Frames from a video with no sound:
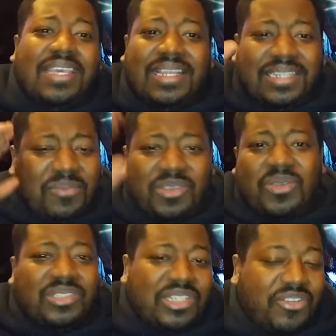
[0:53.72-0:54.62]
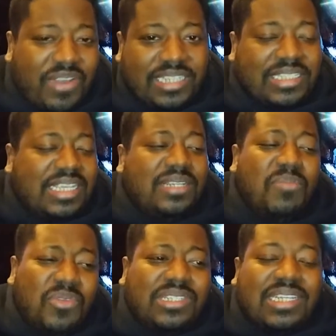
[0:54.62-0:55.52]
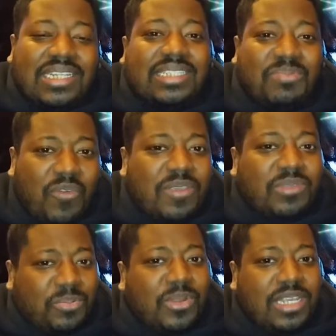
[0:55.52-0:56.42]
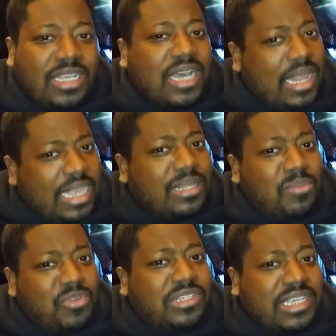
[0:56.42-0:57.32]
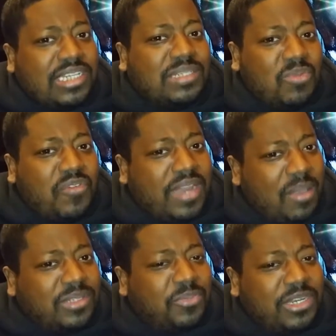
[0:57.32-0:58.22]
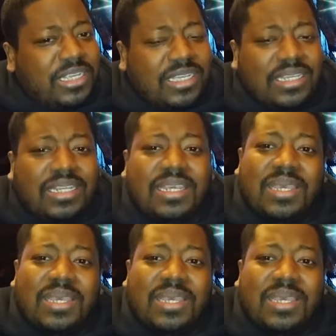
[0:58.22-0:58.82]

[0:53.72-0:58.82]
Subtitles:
Then we go into the credit scene. The music in this movie was pretty good. I like the music in this movie. That was pretty good.